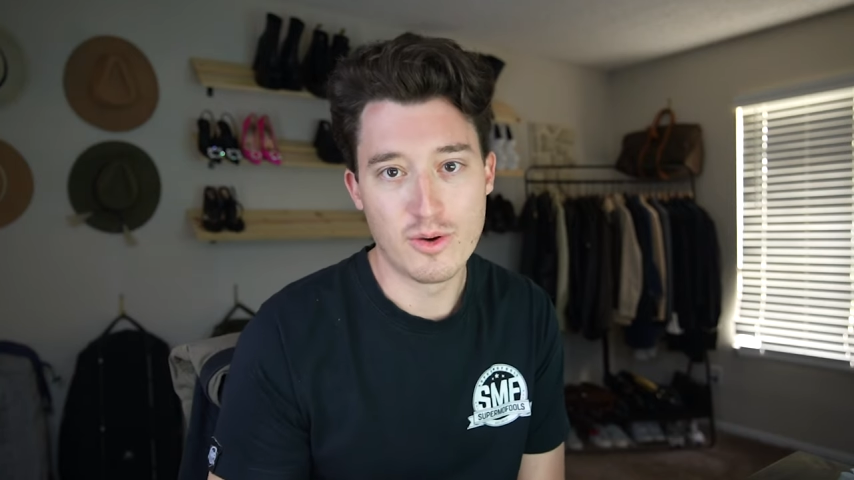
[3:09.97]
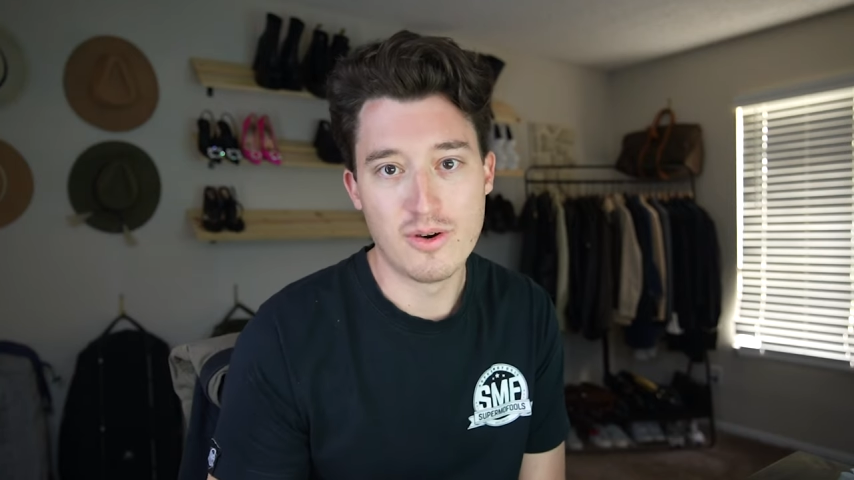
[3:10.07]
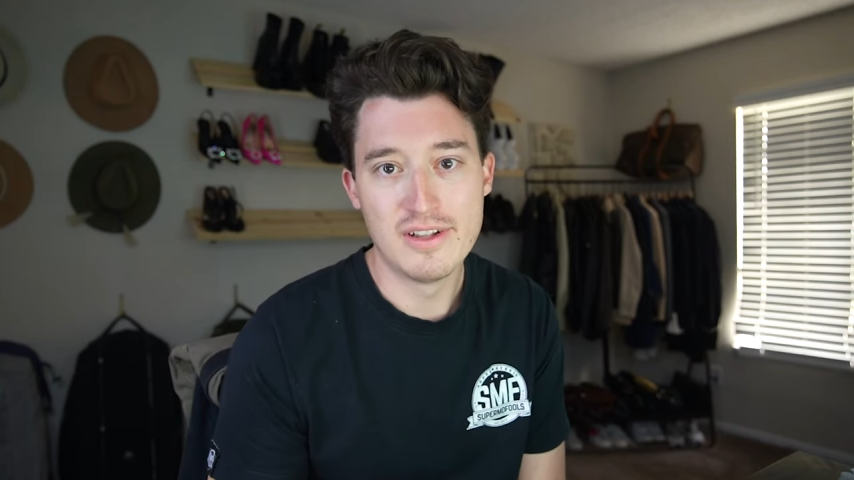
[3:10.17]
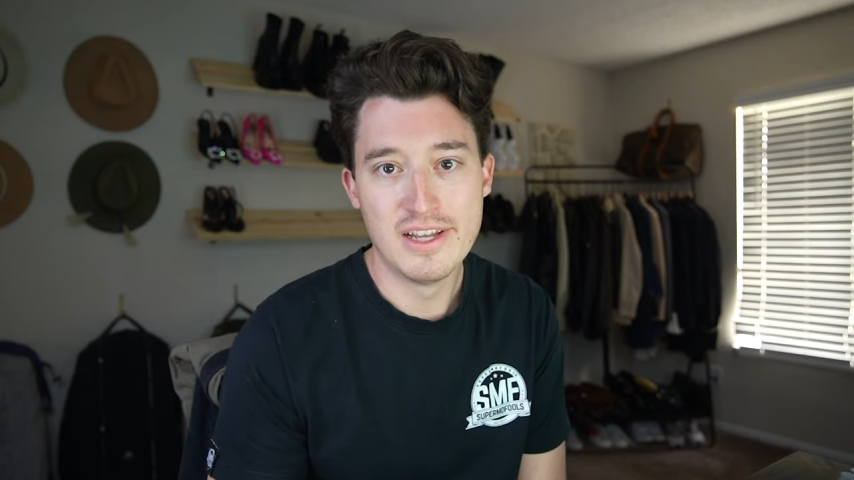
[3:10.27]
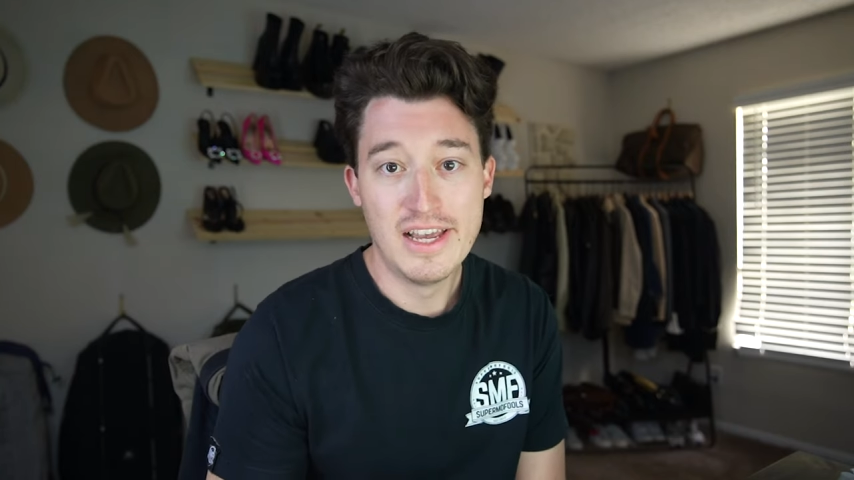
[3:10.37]
goal.
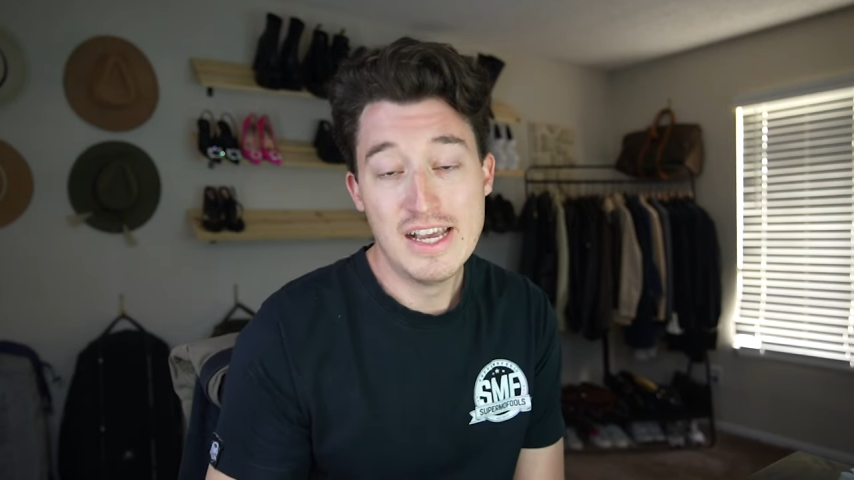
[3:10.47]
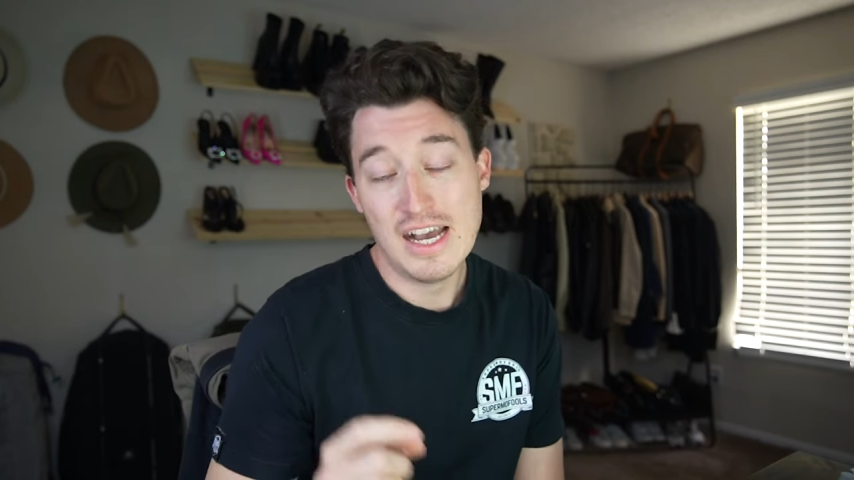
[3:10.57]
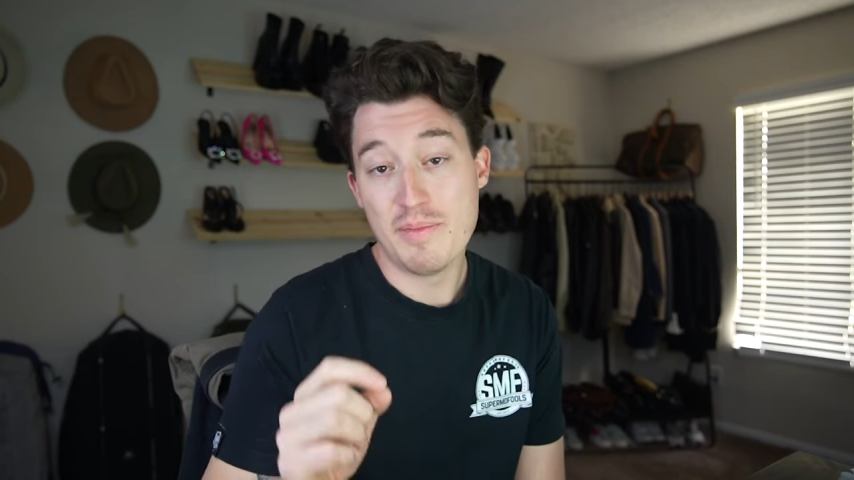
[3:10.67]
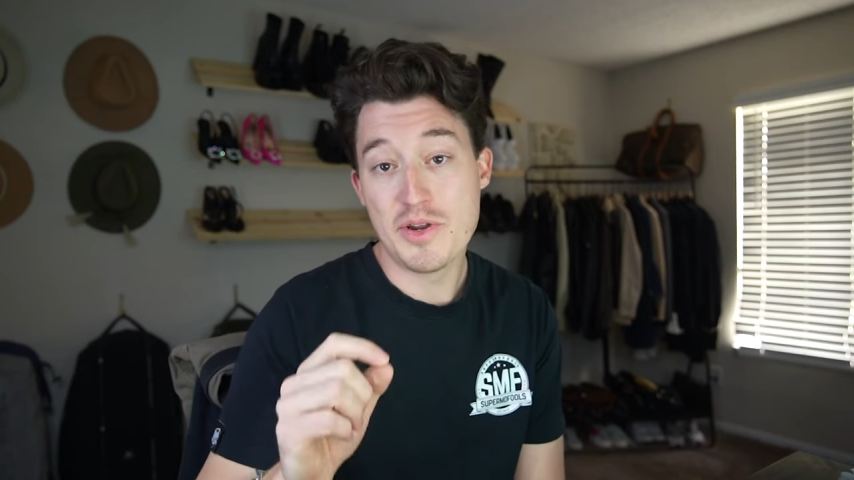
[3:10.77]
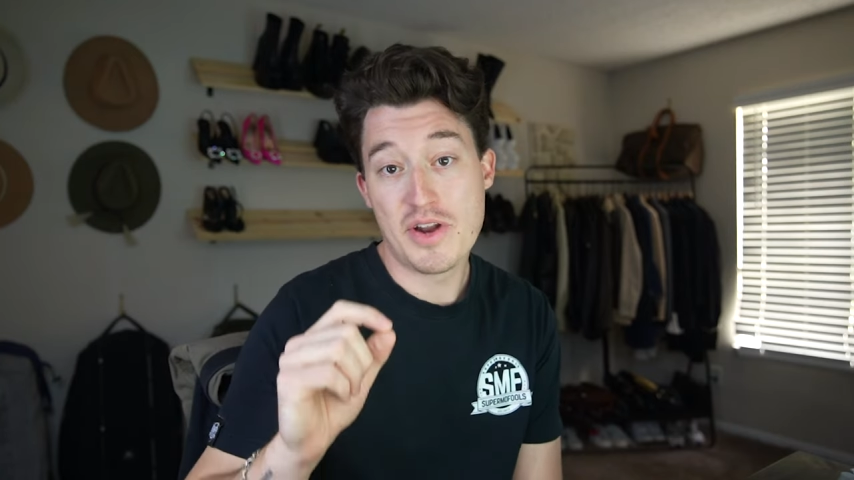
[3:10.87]

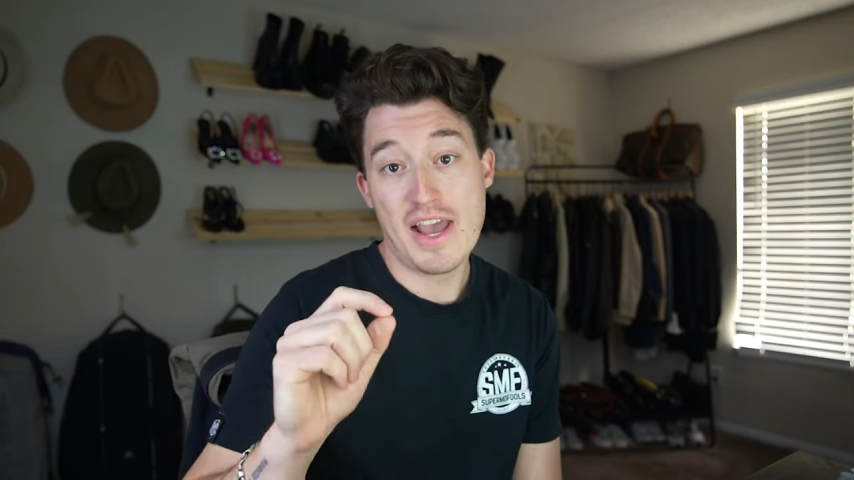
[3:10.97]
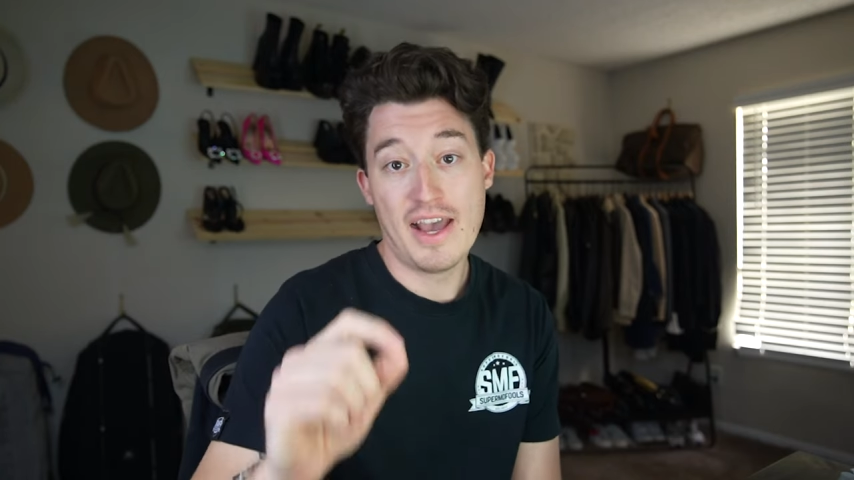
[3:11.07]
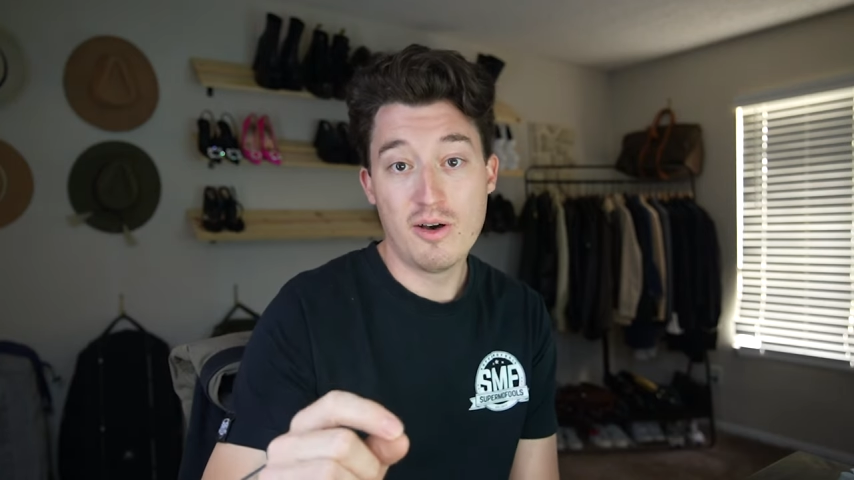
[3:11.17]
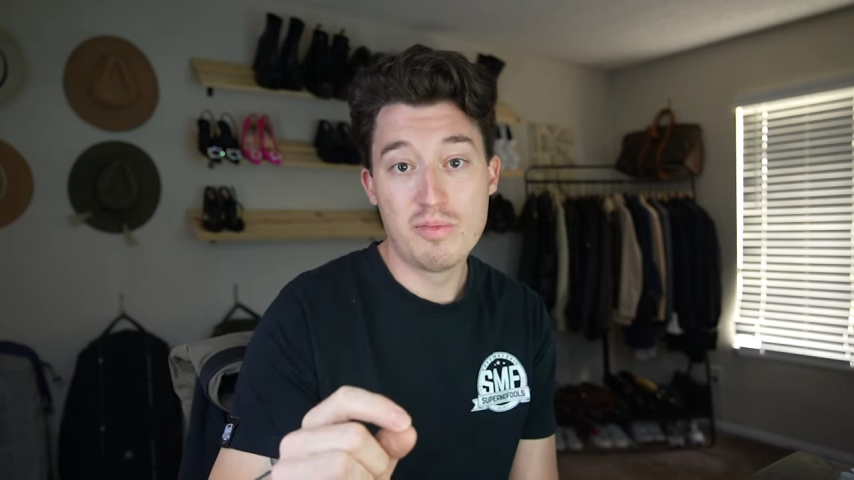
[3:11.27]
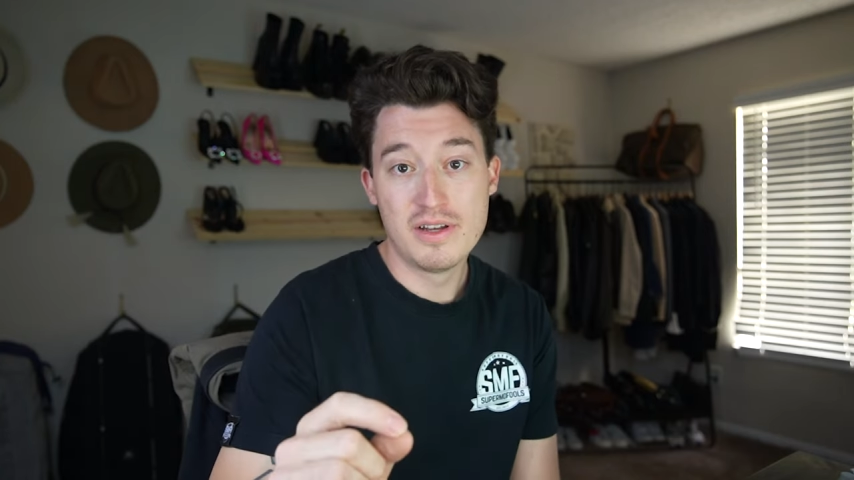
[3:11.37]
I'm here to
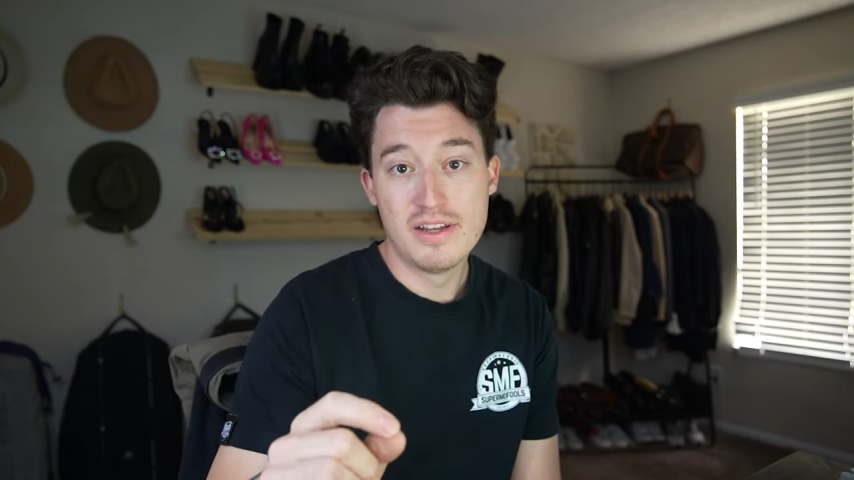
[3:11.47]
help